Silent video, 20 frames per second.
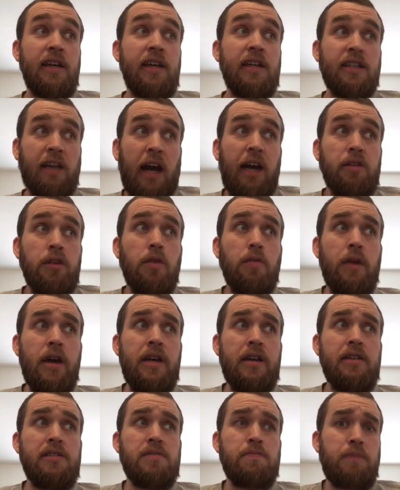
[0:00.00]
Kylo
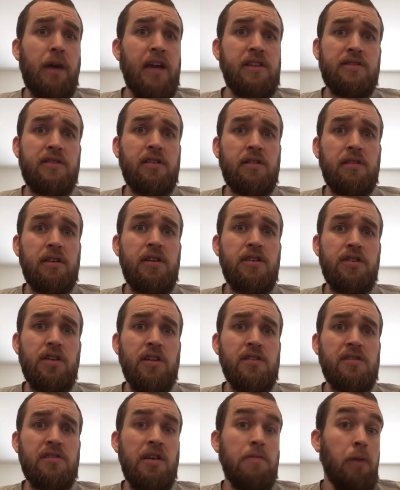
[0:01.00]
Ren is basically
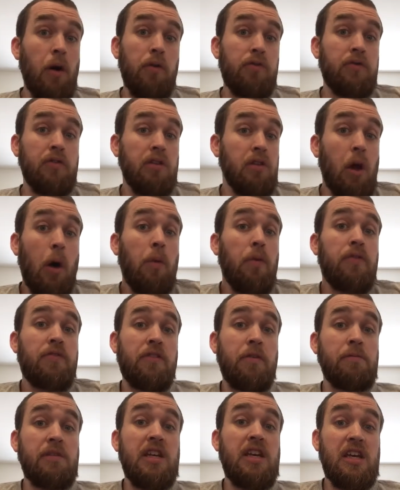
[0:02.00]
just the most
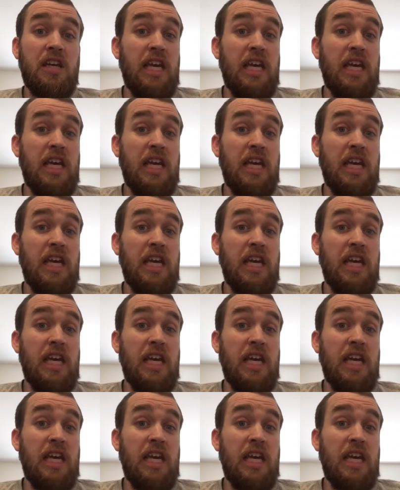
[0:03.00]
loathsomely